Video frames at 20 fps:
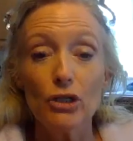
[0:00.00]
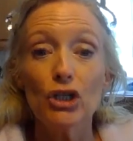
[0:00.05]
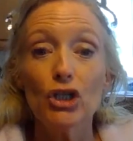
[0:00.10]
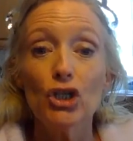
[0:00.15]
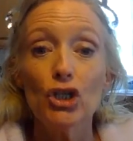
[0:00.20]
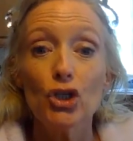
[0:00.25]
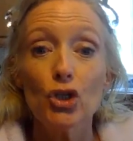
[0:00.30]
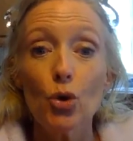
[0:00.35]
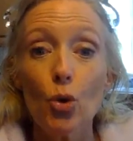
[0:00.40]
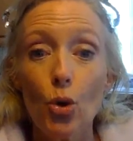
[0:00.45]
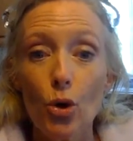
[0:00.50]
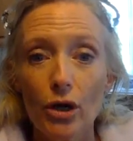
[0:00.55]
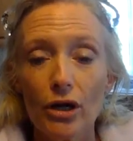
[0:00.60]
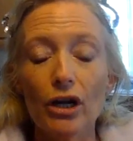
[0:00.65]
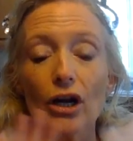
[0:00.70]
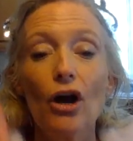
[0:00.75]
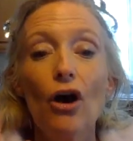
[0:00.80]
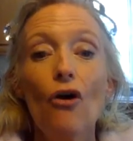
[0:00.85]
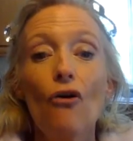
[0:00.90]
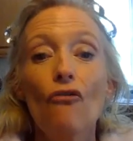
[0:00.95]

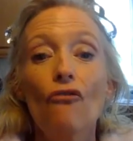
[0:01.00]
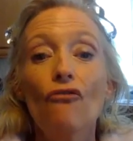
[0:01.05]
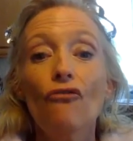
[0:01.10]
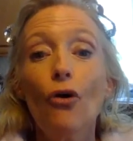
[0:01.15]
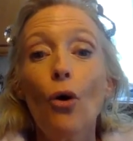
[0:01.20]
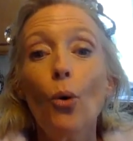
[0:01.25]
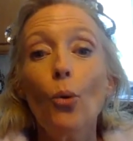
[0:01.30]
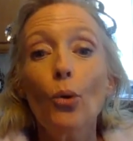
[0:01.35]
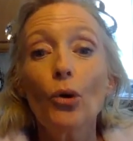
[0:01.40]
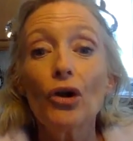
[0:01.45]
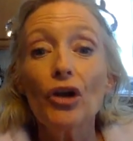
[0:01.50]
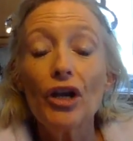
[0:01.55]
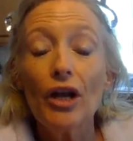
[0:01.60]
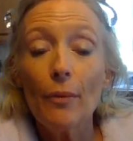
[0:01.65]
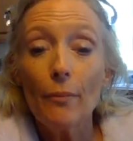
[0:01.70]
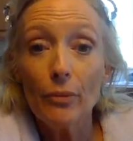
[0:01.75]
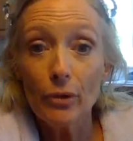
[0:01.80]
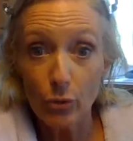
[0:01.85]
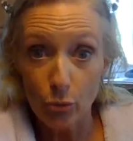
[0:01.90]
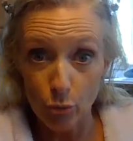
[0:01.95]
short forward
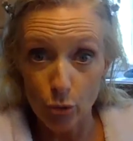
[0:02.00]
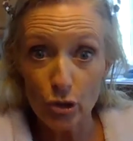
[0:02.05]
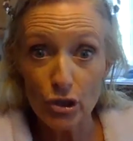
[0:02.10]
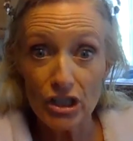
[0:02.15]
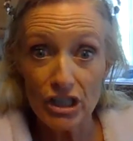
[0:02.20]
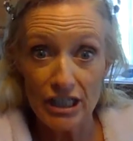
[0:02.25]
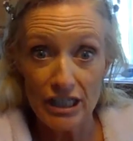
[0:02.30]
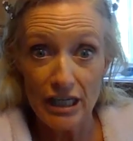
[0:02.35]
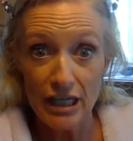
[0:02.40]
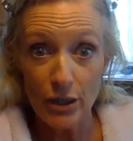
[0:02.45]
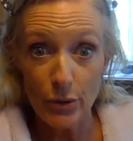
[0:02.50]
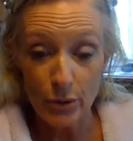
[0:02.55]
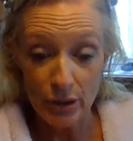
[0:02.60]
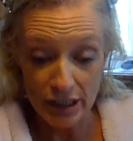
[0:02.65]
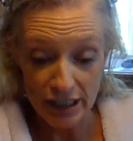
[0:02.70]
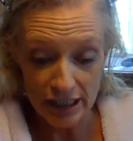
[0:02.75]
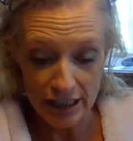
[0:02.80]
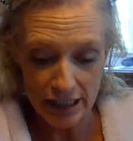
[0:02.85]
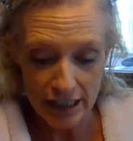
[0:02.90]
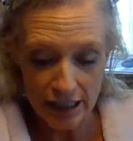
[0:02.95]
number word
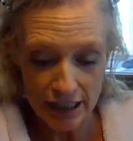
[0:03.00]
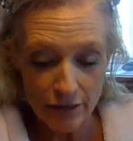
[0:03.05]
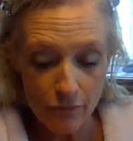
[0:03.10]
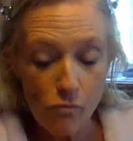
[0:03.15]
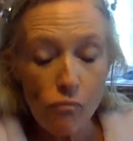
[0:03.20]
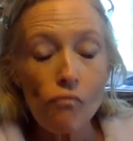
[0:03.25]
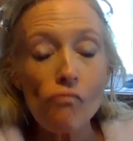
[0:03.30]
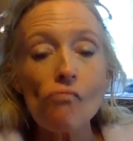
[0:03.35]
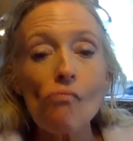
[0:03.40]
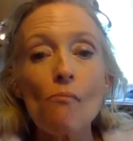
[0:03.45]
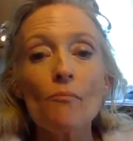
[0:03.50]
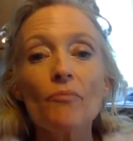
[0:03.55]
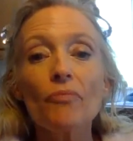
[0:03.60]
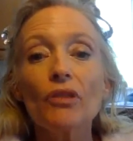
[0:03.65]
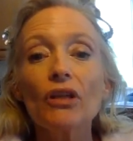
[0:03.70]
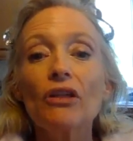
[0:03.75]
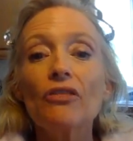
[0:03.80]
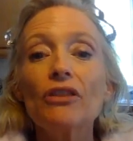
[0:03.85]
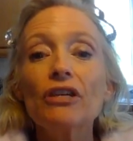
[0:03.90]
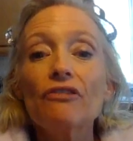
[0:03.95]
sequences.
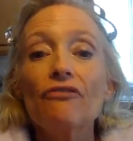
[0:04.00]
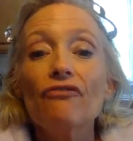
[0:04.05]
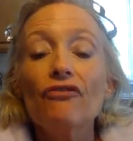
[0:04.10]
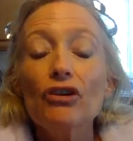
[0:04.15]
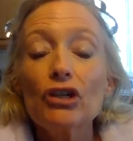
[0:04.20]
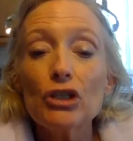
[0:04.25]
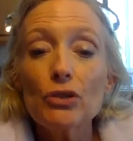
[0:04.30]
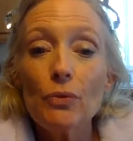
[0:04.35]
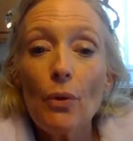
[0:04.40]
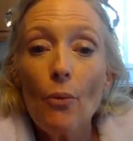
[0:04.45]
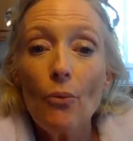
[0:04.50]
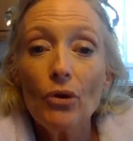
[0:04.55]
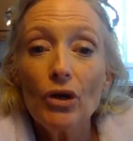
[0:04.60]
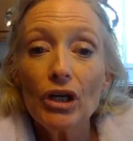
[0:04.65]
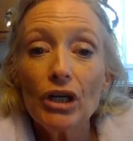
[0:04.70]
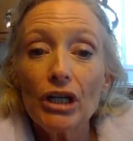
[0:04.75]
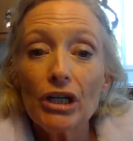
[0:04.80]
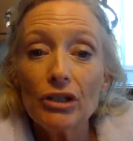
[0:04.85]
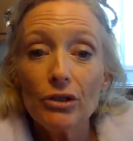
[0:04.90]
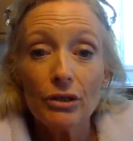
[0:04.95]
The first one we're
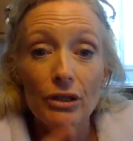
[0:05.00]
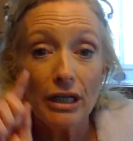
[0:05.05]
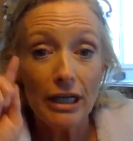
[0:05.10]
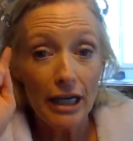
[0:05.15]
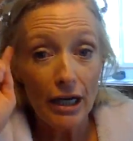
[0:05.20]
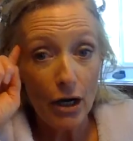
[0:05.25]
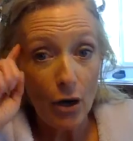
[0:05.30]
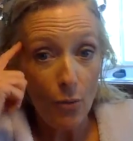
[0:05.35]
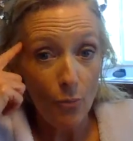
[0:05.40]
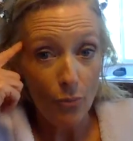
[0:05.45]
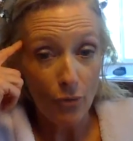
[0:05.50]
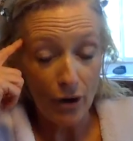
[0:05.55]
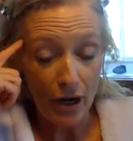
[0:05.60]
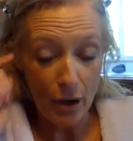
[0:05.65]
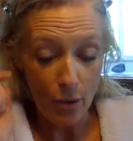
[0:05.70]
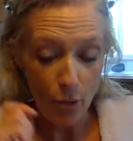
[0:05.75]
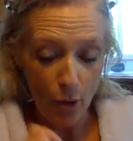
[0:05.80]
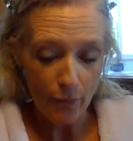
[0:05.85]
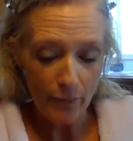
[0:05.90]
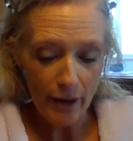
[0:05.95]
going to do to get our
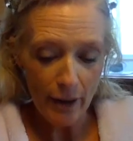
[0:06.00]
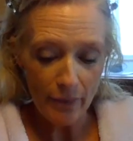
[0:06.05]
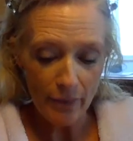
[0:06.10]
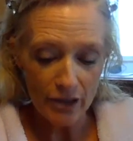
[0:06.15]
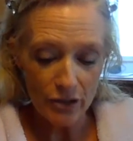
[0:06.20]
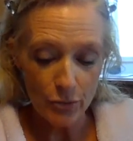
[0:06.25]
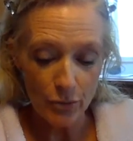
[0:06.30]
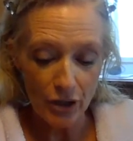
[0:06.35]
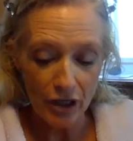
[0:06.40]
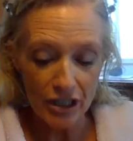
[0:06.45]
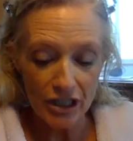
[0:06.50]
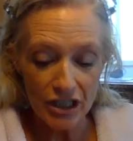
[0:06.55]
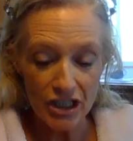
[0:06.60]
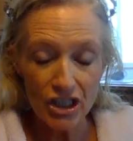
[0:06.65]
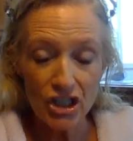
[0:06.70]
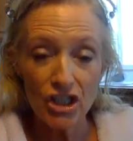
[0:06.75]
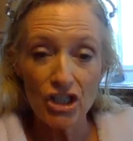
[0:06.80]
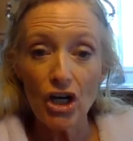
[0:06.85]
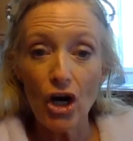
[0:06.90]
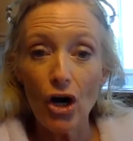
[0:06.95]
brain warmed up is we're going to
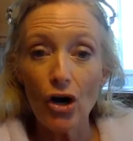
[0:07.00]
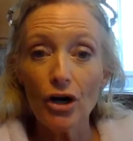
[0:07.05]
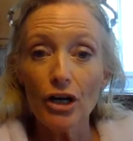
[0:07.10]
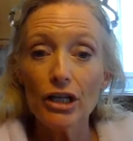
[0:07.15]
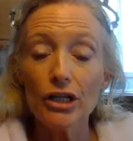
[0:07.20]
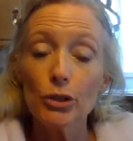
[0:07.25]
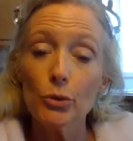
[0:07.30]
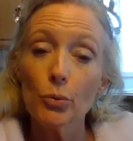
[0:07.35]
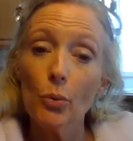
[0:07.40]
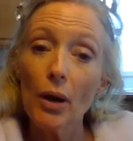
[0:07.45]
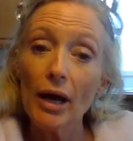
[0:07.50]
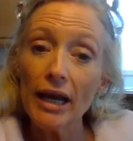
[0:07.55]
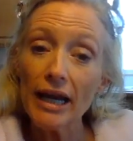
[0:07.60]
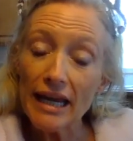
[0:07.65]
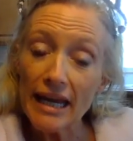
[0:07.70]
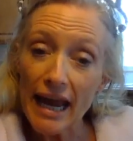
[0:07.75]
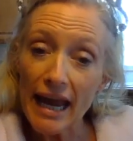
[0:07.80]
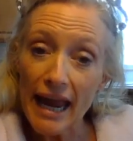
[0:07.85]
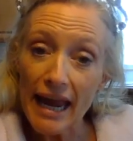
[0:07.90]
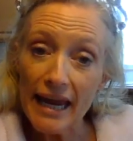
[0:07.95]
start at
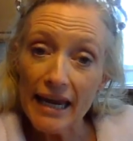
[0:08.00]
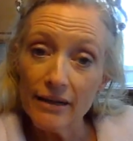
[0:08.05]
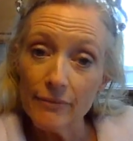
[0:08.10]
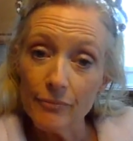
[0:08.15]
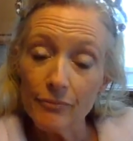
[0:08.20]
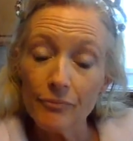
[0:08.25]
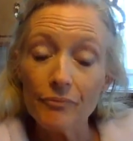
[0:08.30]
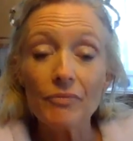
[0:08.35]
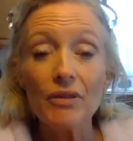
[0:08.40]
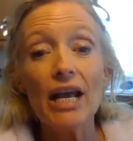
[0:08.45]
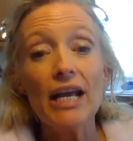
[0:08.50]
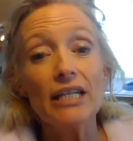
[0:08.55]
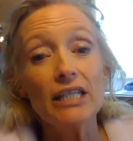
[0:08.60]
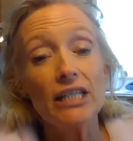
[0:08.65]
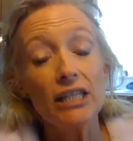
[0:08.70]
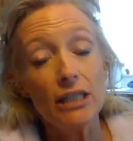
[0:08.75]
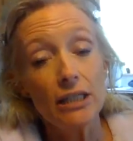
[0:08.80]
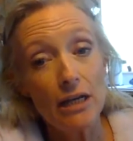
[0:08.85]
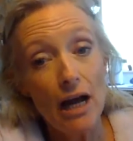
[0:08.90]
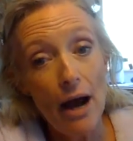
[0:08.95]
28
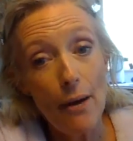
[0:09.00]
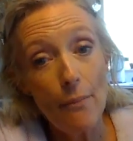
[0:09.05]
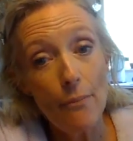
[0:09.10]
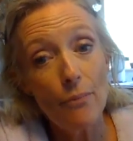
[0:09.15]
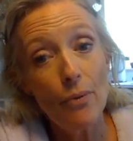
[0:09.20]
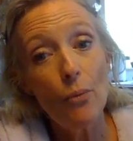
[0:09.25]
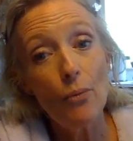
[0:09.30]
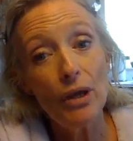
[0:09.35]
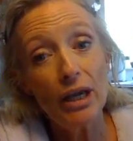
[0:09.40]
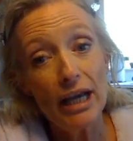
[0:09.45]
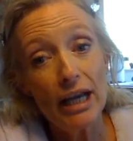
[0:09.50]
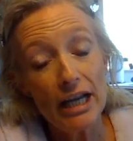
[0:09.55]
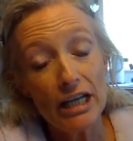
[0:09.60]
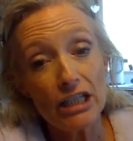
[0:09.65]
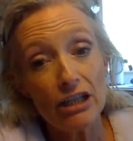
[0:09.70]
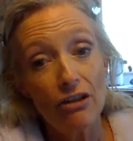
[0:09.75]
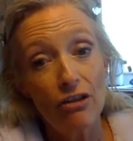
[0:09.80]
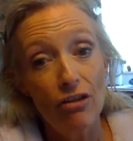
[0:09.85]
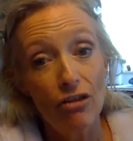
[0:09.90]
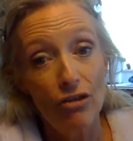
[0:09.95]
and stop when we get
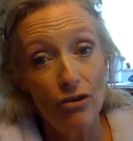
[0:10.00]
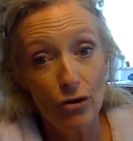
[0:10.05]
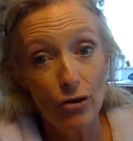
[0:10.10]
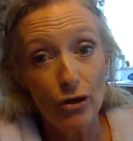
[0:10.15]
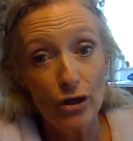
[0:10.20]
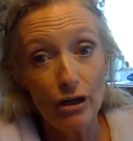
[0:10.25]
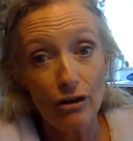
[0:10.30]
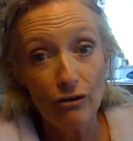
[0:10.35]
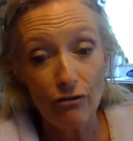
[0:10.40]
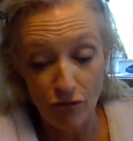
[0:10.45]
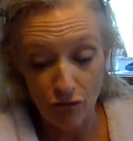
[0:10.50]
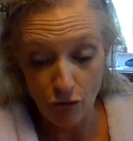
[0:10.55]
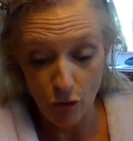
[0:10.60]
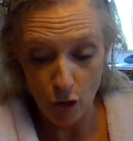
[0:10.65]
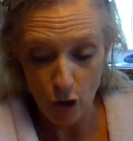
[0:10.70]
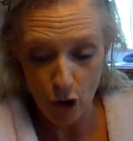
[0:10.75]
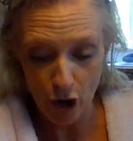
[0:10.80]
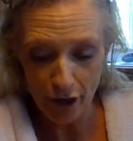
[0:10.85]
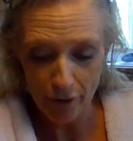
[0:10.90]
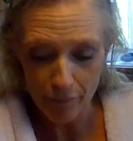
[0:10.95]
to
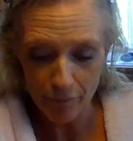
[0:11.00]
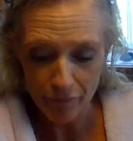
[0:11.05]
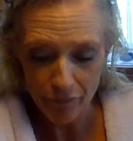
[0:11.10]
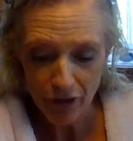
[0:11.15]
34.